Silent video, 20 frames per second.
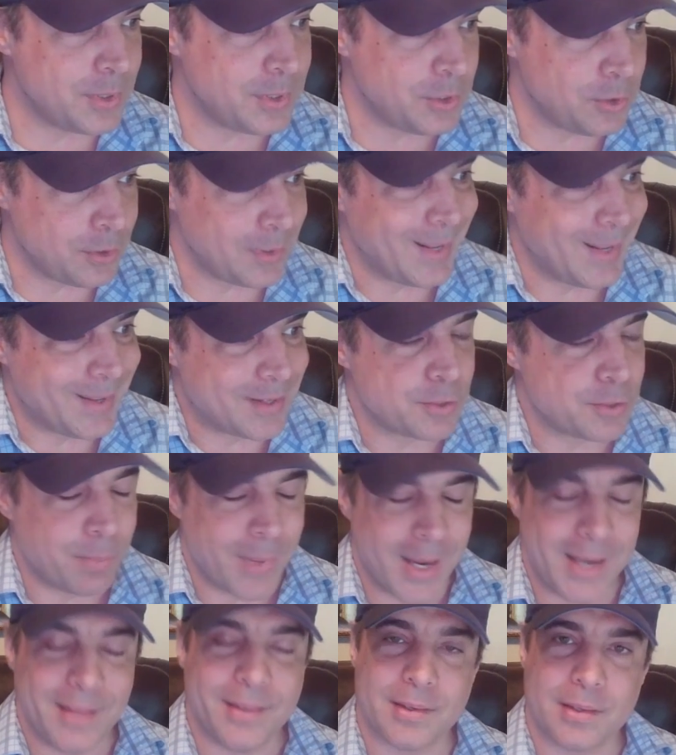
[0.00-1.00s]

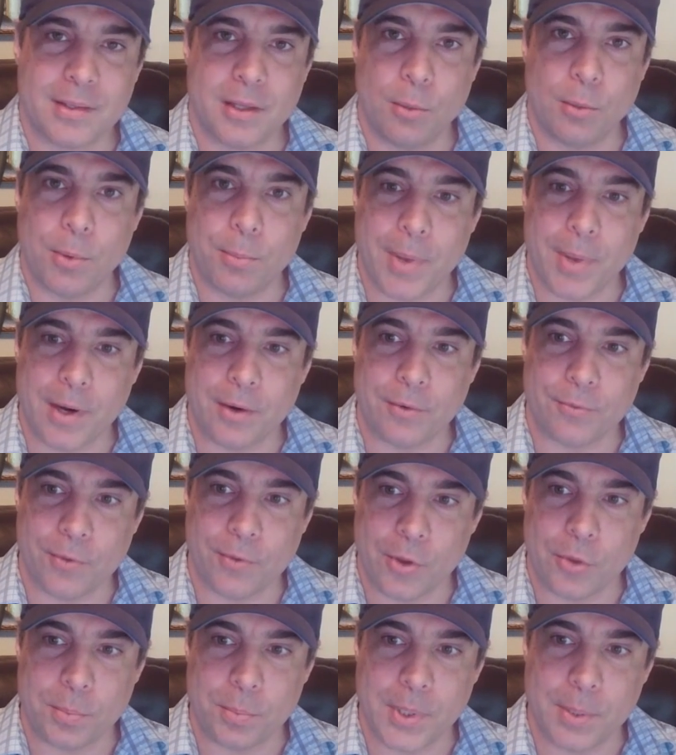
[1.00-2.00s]
explain this a little bit better for
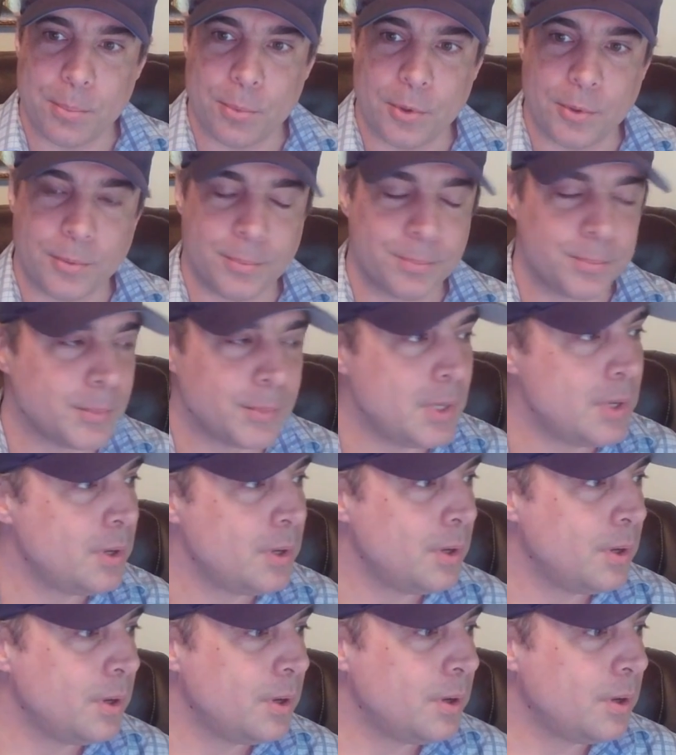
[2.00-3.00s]
other people.
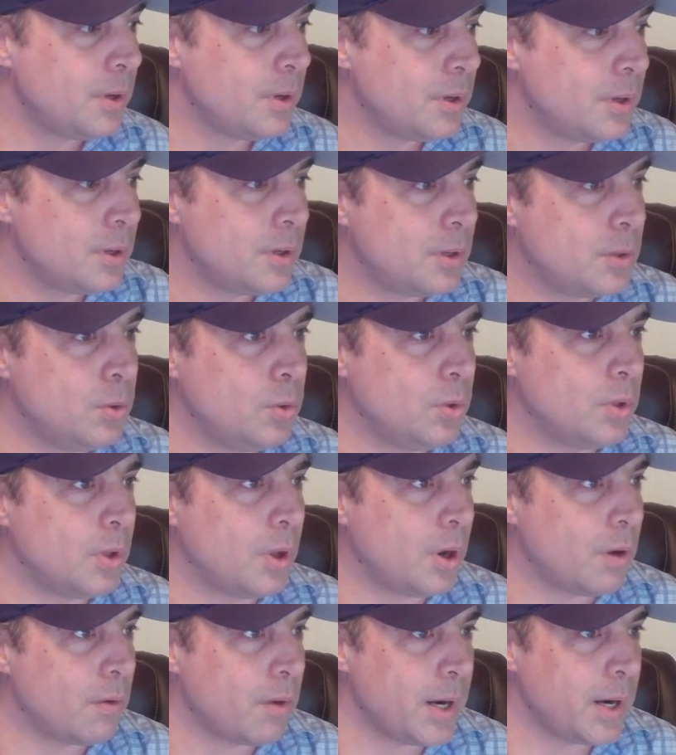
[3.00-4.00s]
Cool.
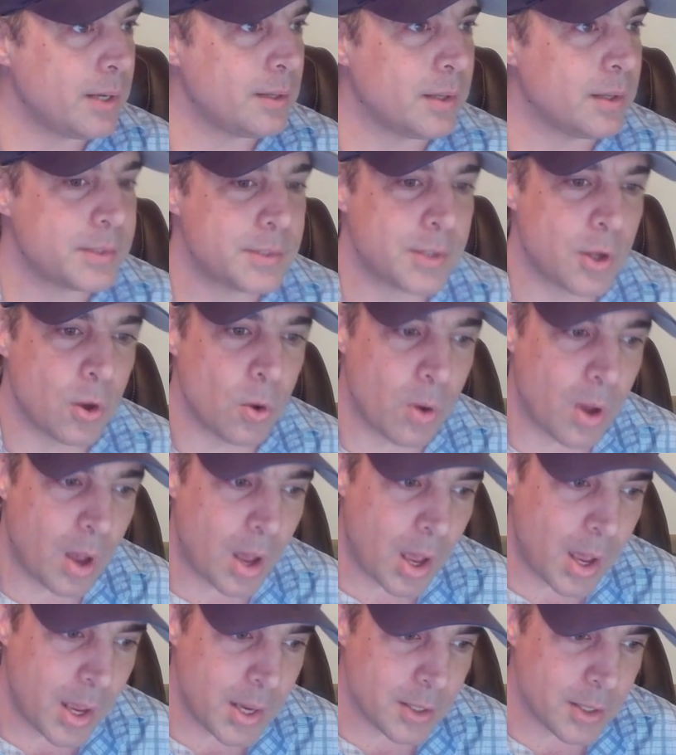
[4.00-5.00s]
All right, let's go
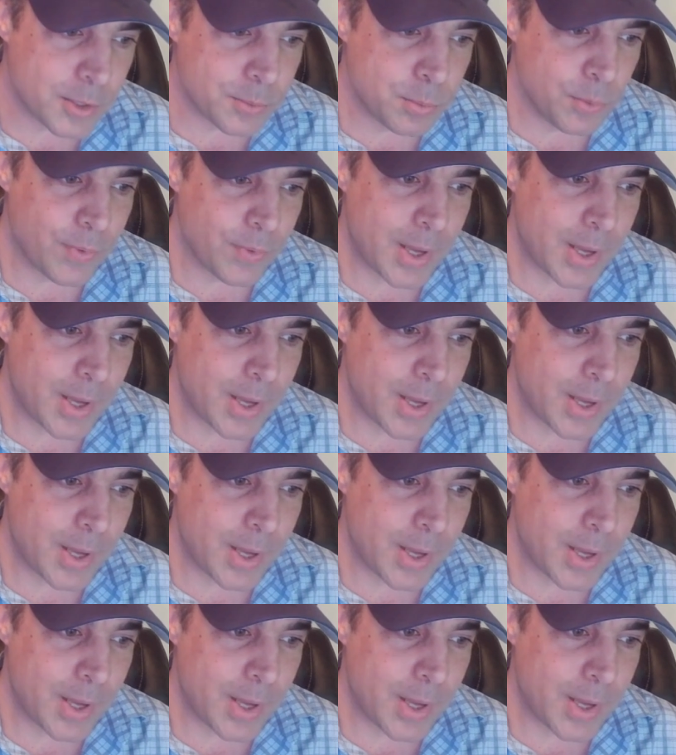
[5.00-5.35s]
on. Let's move on